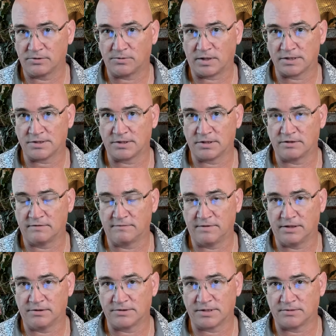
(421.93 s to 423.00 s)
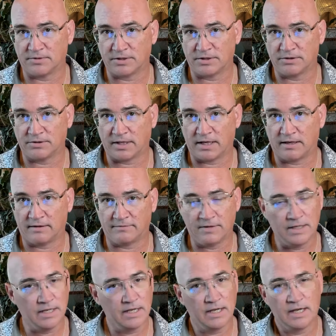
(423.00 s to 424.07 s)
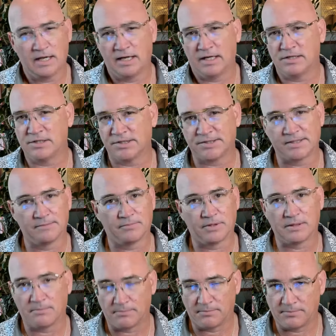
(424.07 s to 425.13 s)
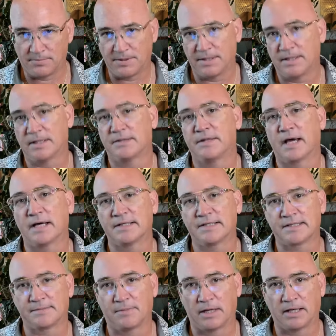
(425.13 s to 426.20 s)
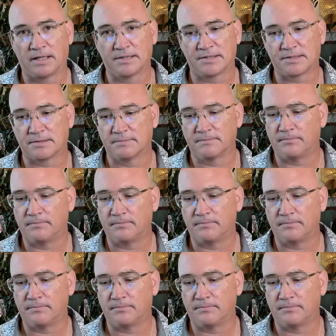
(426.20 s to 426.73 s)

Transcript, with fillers: and watch the two videos that we do have and just simply be in that space.